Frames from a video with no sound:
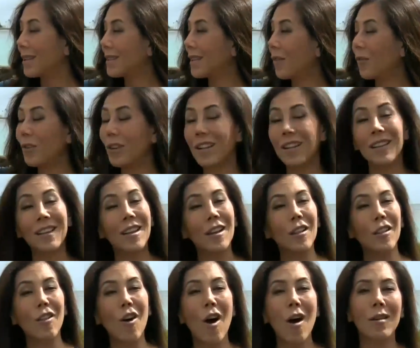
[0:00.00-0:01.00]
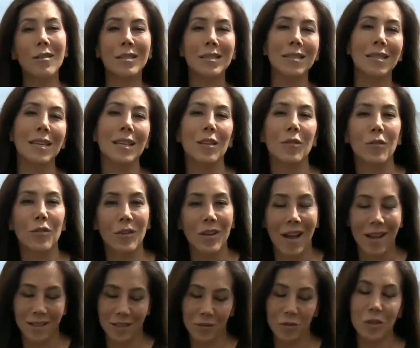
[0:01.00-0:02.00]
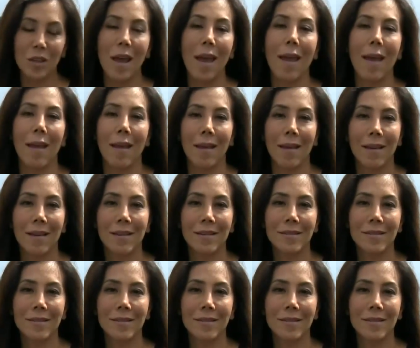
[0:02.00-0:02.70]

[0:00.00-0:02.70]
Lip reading: Definitely a long sleeve kind of day.